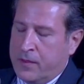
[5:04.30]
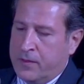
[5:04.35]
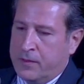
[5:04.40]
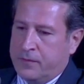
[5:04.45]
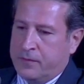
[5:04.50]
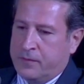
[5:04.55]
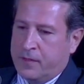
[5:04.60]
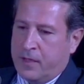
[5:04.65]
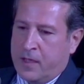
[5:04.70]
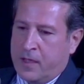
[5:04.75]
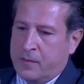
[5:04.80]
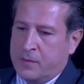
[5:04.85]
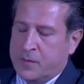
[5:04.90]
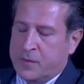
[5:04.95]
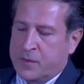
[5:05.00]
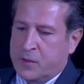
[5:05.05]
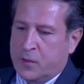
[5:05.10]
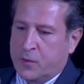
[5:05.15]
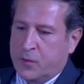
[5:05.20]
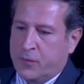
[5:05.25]

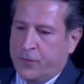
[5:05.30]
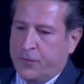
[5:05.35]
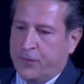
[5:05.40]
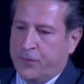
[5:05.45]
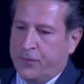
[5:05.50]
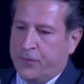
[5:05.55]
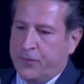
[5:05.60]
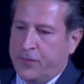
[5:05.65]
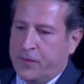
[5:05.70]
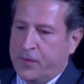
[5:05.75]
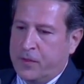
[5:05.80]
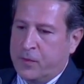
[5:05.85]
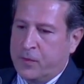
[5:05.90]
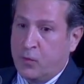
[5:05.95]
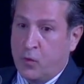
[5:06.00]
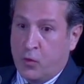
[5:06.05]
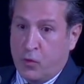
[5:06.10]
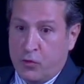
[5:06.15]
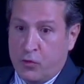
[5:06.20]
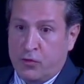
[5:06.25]
times of
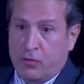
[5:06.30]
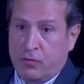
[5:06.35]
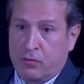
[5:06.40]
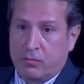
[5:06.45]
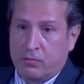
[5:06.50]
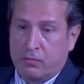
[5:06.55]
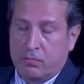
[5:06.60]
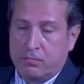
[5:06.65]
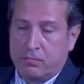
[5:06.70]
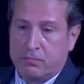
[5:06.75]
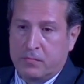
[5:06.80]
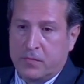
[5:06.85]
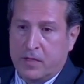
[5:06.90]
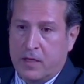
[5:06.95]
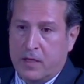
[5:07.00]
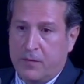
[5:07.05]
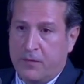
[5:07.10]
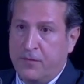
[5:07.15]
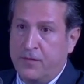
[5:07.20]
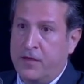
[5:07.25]
war,
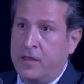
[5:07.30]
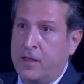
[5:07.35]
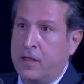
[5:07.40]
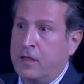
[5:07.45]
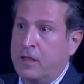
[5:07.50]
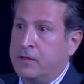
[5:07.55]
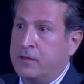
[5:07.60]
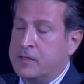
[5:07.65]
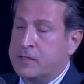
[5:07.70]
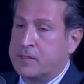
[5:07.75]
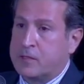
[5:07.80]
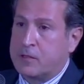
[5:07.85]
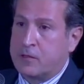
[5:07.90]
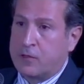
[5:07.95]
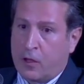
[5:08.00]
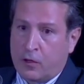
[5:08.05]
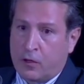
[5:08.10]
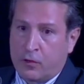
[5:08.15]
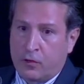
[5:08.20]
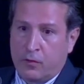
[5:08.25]
a very
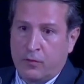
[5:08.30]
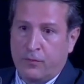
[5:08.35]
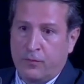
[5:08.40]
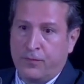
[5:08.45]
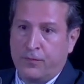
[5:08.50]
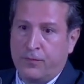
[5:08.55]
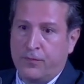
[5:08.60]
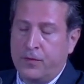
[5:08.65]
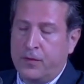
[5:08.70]
destructive,